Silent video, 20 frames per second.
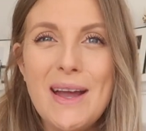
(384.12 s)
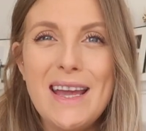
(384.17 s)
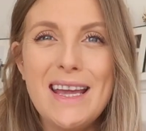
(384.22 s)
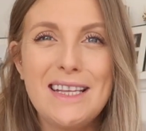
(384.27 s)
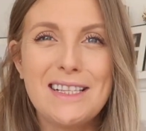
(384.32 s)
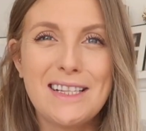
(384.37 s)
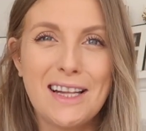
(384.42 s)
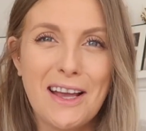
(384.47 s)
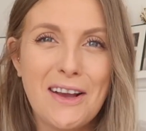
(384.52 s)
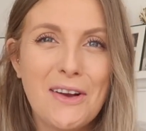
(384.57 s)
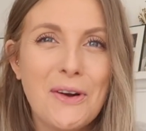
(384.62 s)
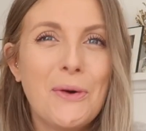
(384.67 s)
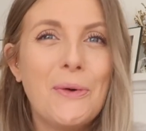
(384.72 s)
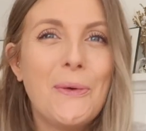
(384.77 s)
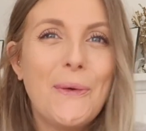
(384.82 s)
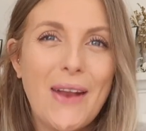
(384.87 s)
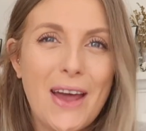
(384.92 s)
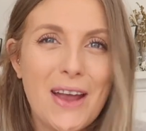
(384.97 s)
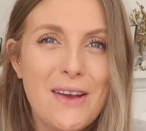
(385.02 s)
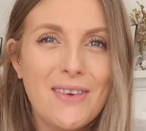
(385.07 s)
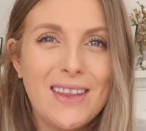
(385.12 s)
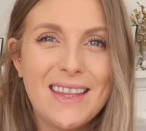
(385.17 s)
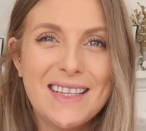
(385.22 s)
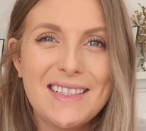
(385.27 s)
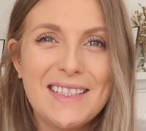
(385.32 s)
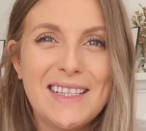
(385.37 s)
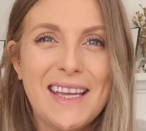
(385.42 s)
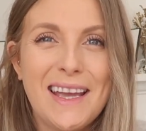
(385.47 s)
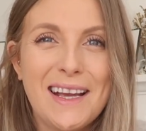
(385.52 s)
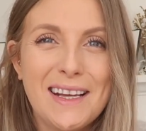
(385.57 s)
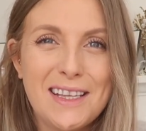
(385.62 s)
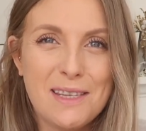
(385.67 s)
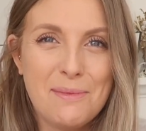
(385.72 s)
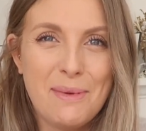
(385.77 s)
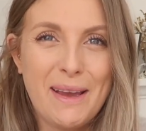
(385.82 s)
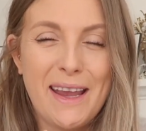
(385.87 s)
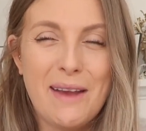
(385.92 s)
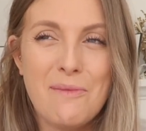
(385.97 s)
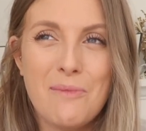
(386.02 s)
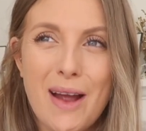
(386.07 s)
weed like all over the stick to
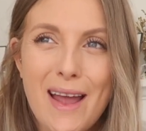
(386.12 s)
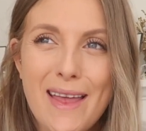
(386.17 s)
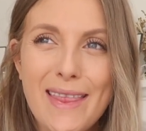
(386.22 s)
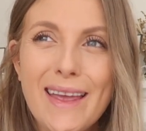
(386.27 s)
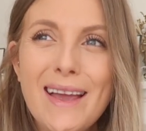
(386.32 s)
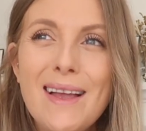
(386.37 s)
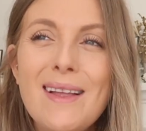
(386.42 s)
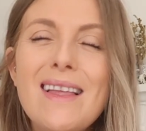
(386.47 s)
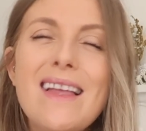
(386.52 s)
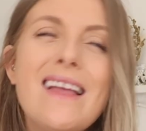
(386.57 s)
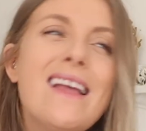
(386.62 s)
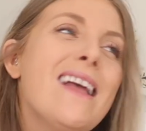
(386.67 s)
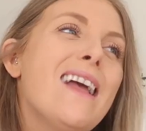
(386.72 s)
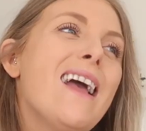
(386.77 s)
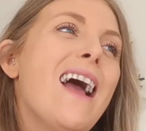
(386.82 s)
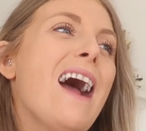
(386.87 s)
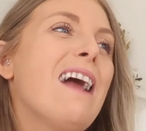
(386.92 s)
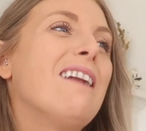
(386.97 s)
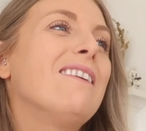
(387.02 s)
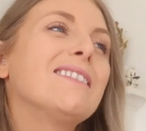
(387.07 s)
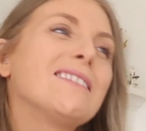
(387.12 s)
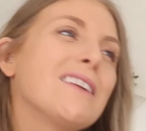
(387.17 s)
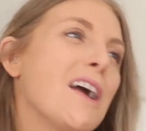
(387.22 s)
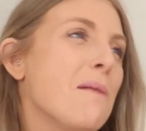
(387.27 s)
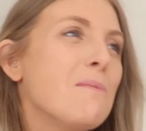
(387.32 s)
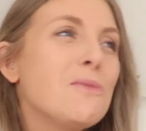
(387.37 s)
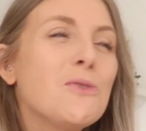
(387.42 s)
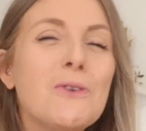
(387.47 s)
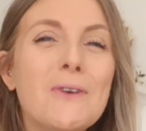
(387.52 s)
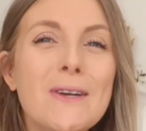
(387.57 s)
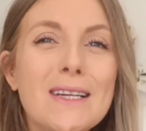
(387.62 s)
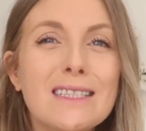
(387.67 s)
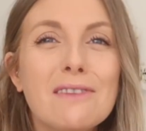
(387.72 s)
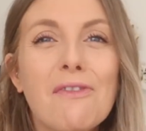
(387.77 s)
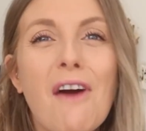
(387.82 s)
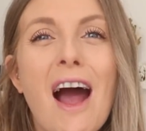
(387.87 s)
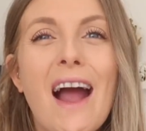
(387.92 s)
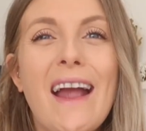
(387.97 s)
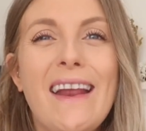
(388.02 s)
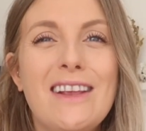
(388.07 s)
begin with. And I was like, I'm sure it's
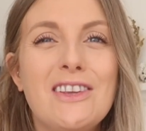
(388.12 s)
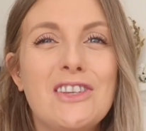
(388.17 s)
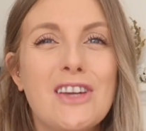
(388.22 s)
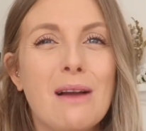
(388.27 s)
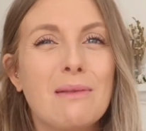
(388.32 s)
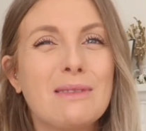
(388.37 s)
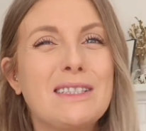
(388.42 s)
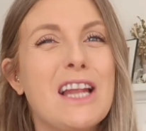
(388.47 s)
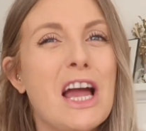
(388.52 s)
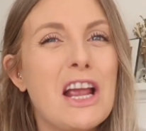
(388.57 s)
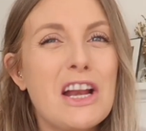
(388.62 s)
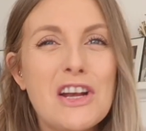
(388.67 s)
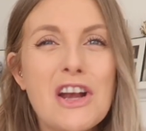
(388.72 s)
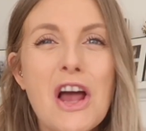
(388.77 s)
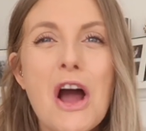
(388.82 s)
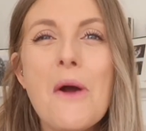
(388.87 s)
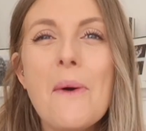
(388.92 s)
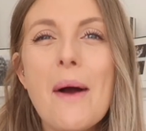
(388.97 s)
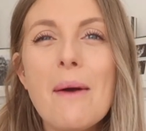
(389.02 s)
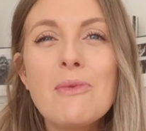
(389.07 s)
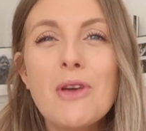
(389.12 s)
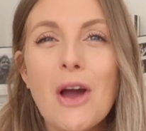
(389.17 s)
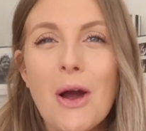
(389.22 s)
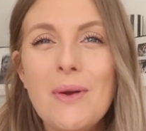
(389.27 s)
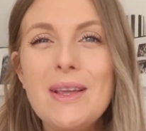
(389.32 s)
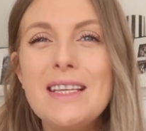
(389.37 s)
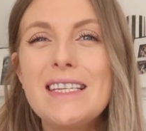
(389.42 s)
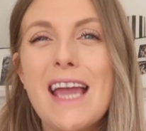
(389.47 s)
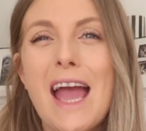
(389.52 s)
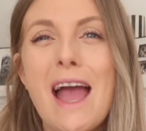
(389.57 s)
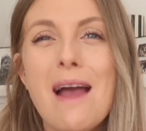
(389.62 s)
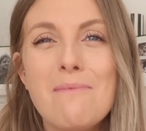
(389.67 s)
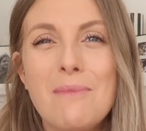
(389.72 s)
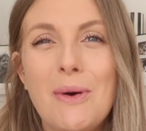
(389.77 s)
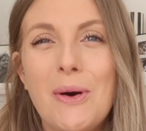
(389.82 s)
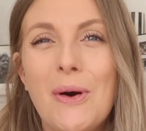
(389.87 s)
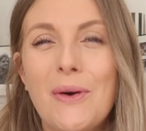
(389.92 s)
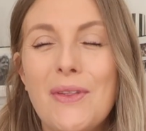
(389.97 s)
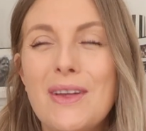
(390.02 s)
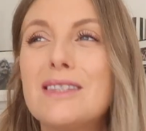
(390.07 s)
fine. And Jack was like, no, I'm going to get
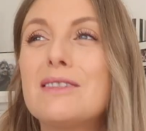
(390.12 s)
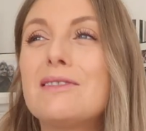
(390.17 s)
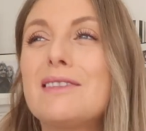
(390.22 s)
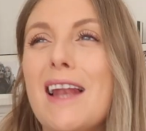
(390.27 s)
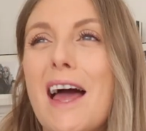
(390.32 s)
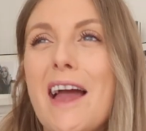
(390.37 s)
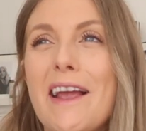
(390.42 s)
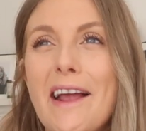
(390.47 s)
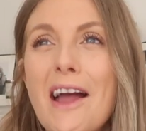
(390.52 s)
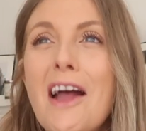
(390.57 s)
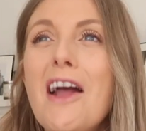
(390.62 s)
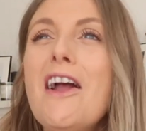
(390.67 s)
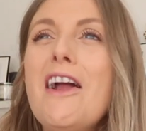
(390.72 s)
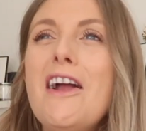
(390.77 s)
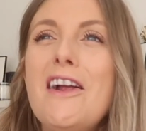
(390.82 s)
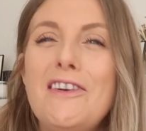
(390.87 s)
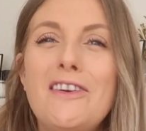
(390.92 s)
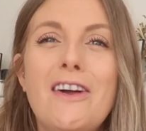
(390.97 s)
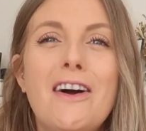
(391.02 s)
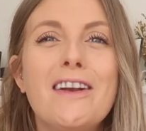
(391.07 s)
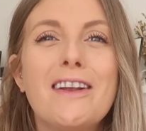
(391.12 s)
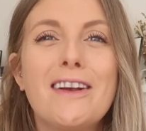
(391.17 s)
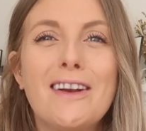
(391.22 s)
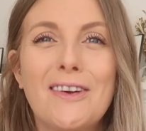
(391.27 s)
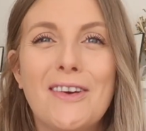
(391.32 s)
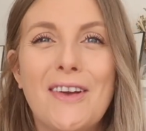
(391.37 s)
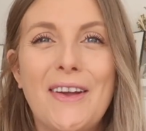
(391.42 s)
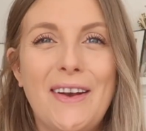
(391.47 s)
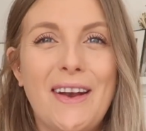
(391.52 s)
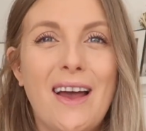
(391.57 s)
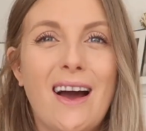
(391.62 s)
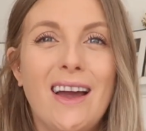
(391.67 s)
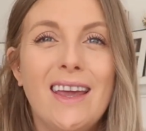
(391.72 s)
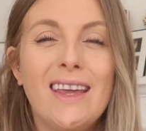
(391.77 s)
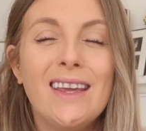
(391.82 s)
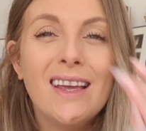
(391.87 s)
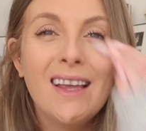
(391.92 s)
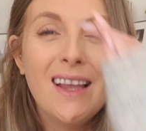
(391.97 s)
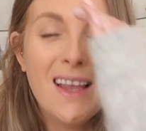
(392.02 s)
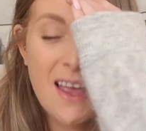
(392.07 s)
more. This was like nine o'clock at
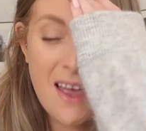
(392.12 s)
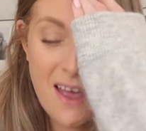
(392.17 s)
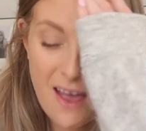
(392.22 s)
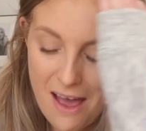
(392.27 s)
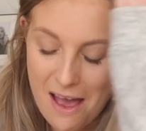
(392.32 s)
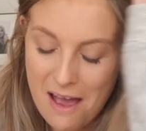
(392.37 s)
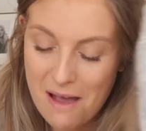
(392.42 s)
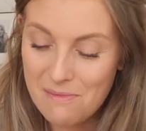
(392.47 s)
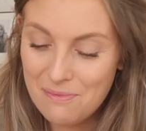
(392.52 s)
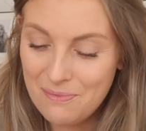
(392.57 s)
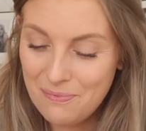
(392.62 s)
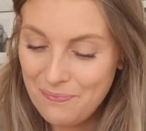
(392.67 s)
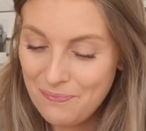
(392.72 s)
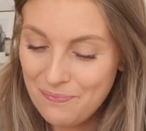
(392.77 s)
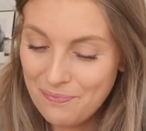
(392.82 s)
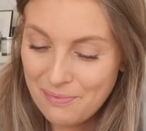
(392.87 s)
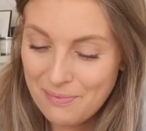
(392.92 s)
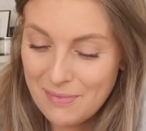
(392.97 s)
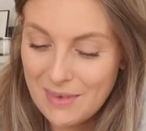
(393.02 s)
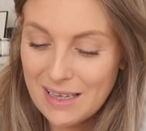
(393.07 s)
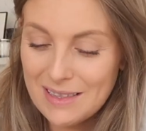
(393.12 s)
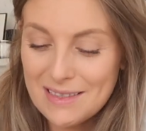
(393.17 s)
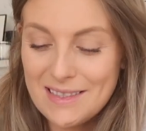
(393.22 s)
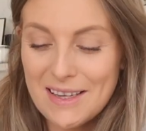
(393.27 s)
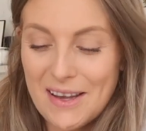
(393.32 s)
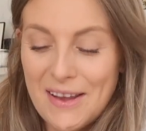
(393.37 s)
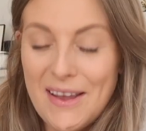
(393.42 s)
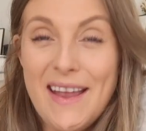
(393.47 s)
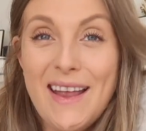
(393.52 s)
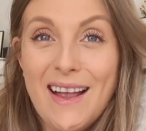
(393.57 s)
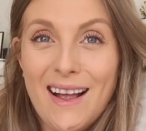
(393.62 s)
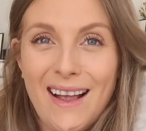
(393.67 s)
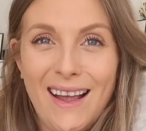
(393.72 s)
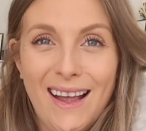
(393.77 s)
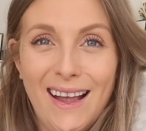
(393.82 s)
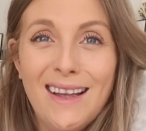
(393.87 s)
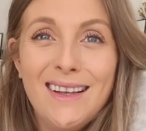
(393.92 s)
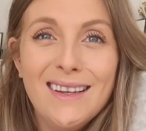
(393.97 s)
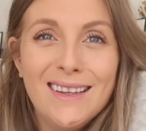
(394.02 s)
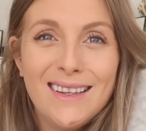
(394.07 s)
night. Um, so
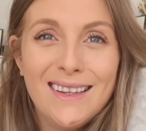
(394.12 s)
yeah.